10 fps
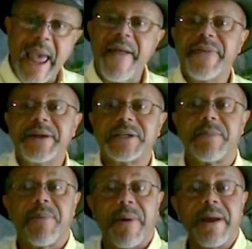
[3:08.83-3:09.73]
and then to
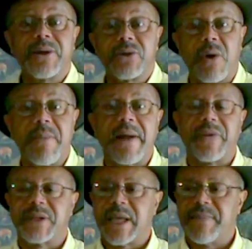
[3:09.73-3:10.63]
brainstorm at
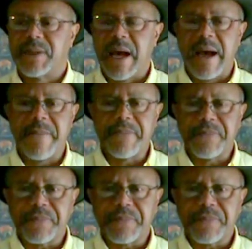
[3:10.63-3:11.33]
the same time.